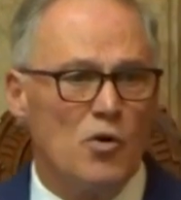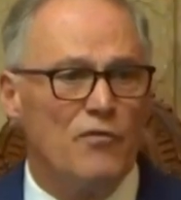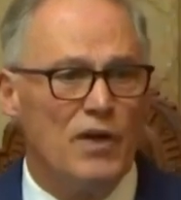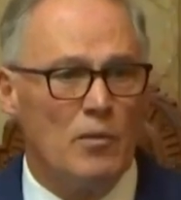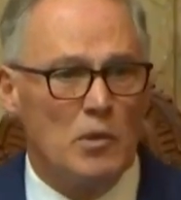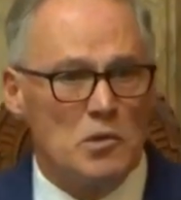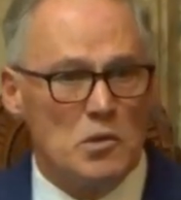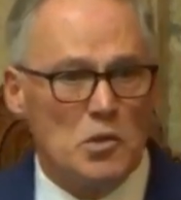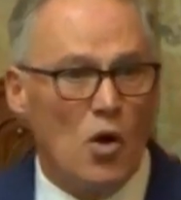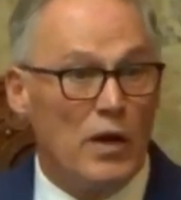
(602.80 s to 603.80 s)
more
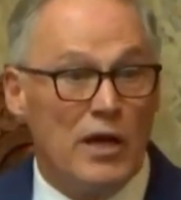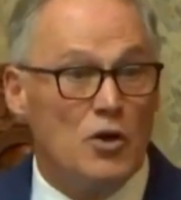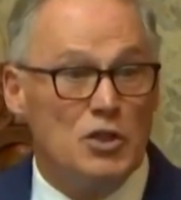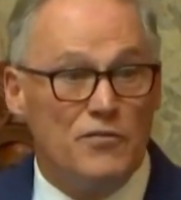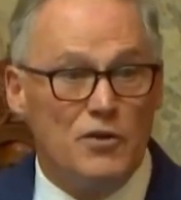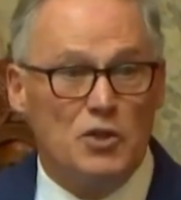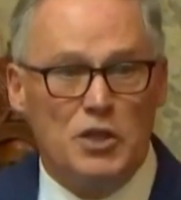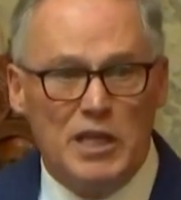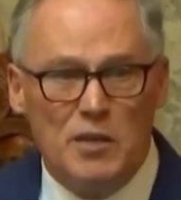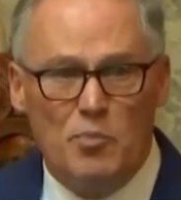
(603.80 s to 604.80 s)
families install energy
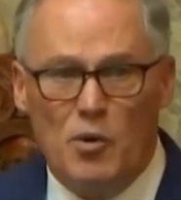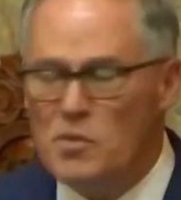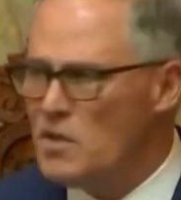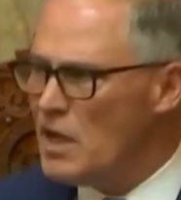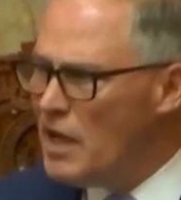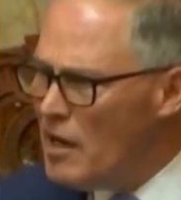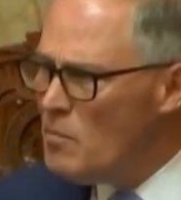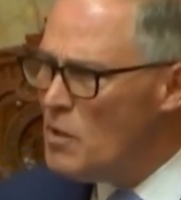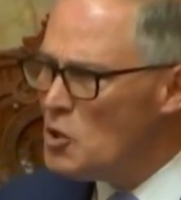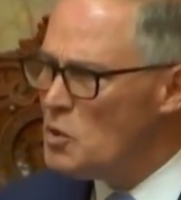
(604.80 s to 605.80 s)
efficient heat pumps that
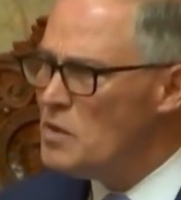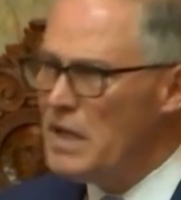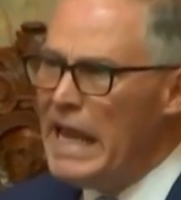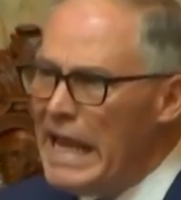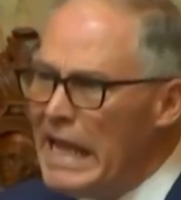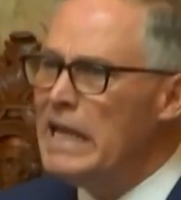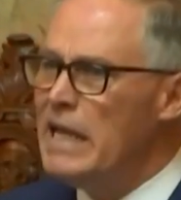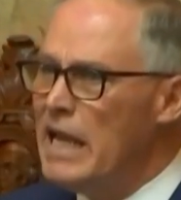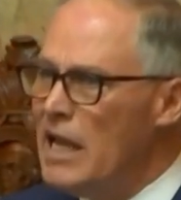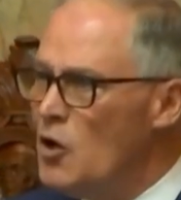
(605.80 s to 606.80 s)
cut emissions
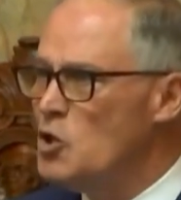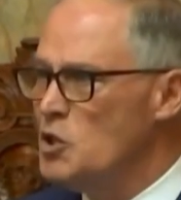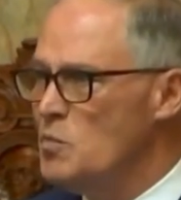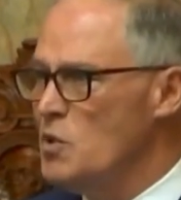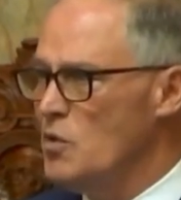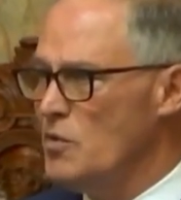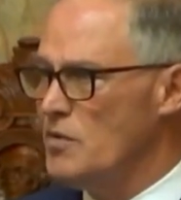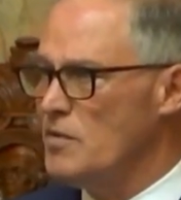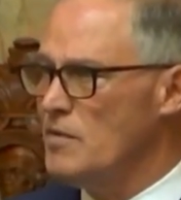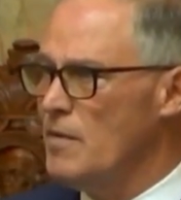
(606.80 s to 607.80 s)
and energy
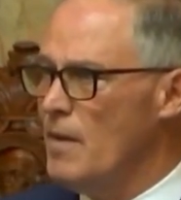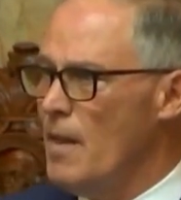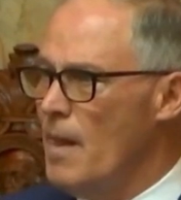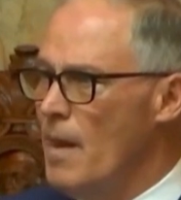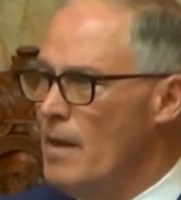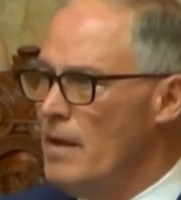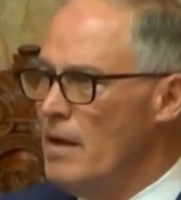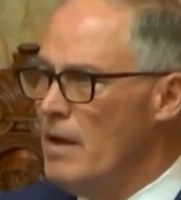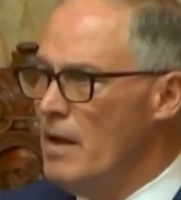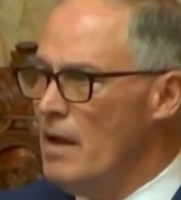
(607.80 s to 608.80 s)
bills.
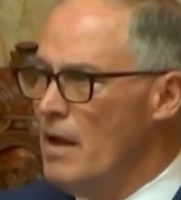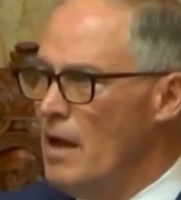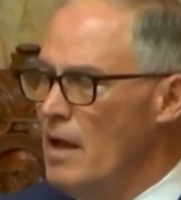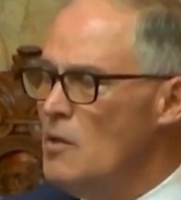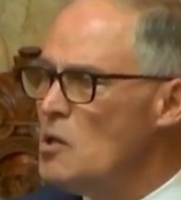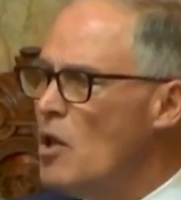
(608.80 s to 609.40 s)
And